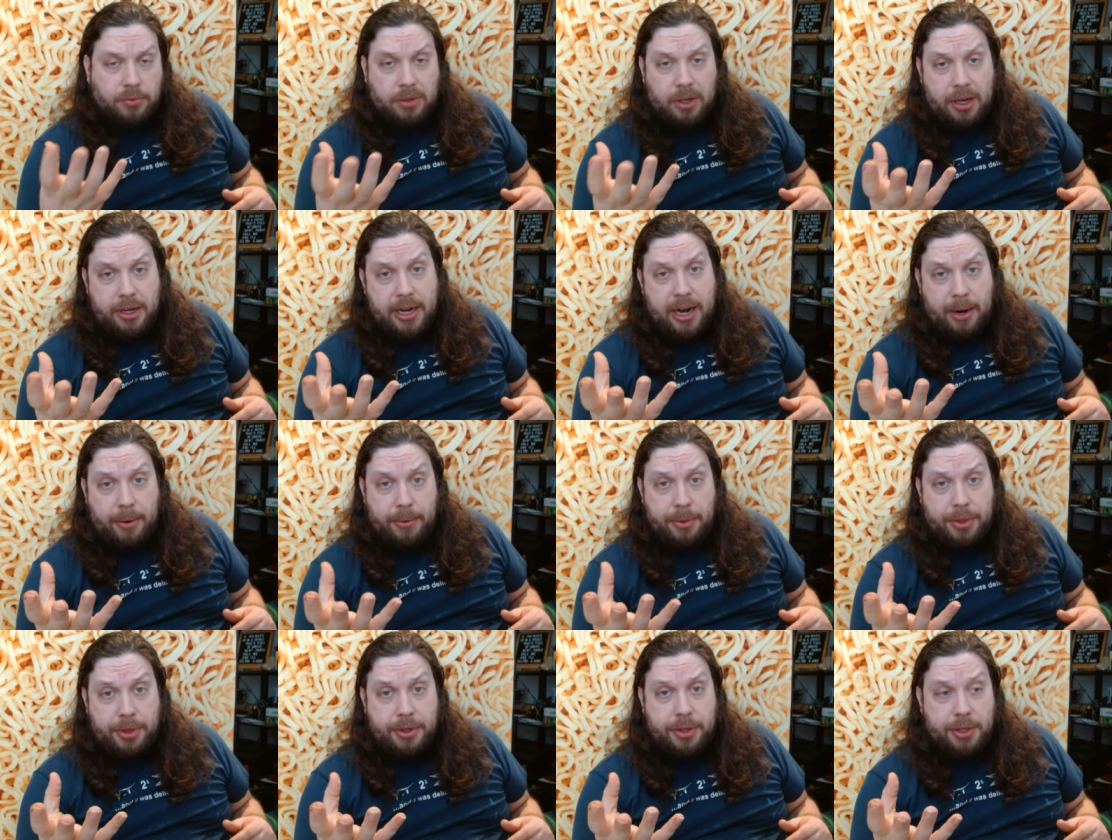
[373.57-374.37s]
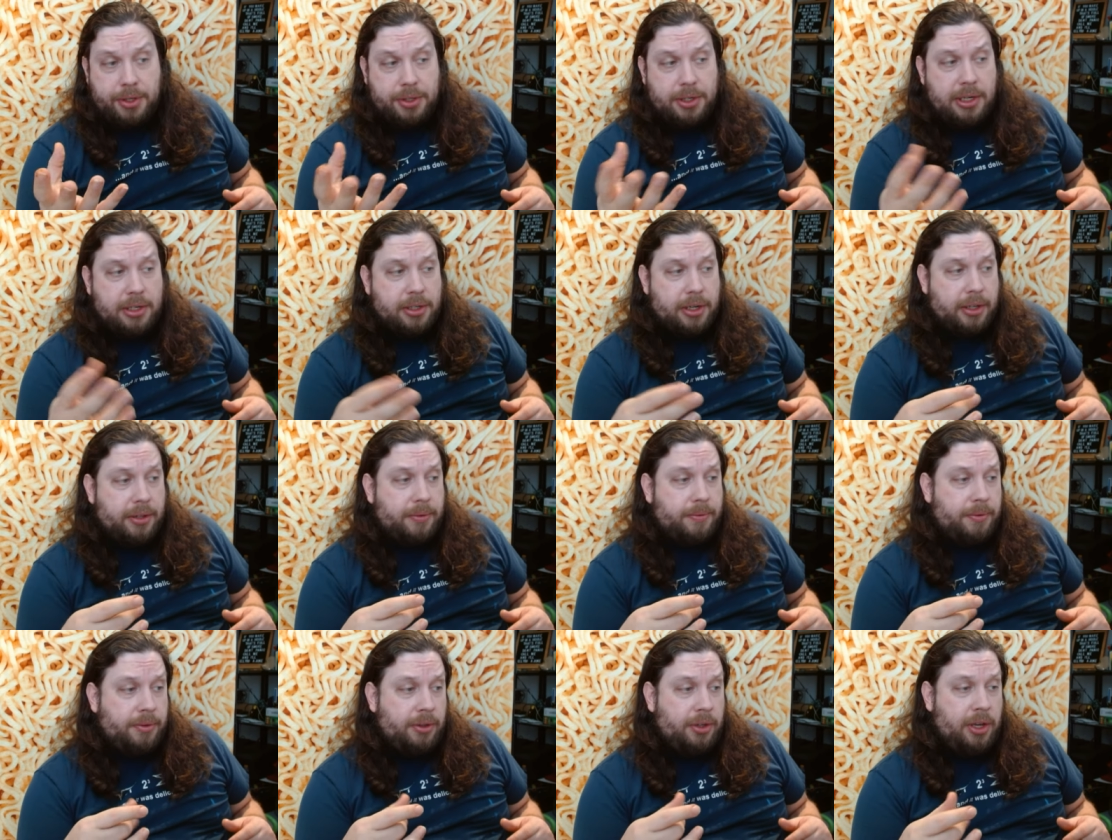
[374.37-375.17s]
Now with the
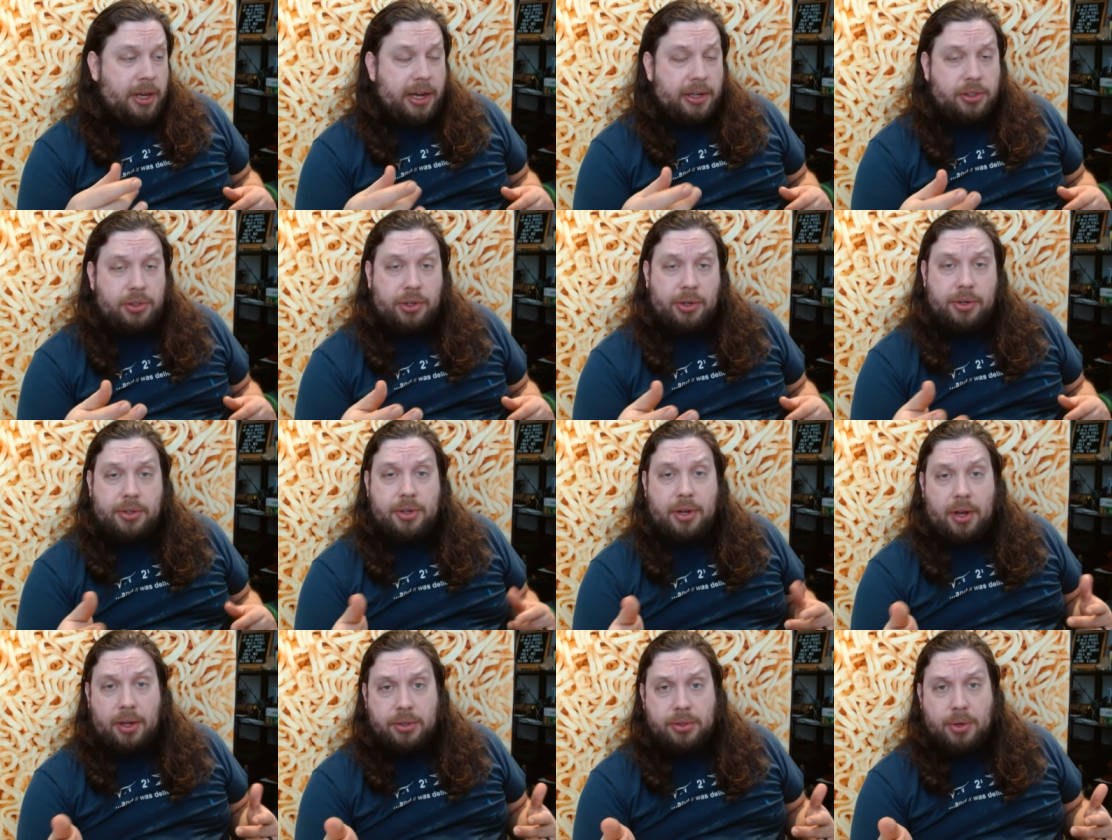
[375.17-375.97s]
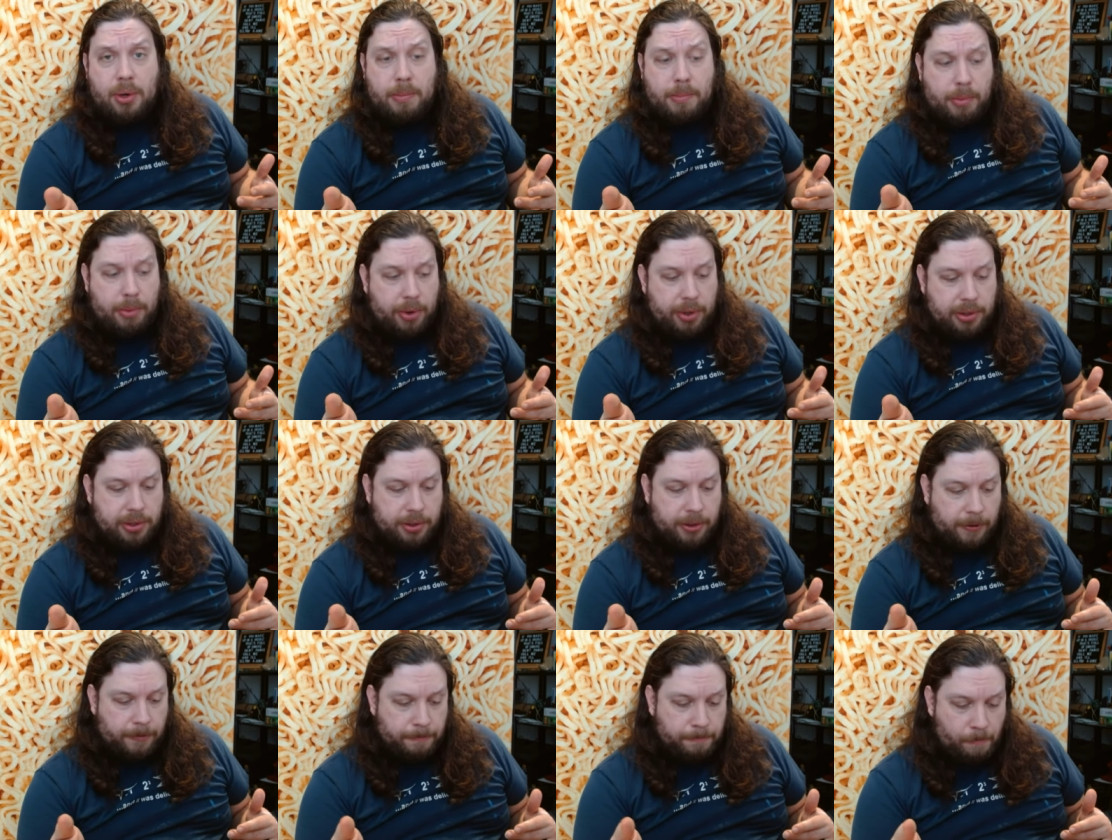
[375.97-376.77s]
seasoning, the exterior is also moist.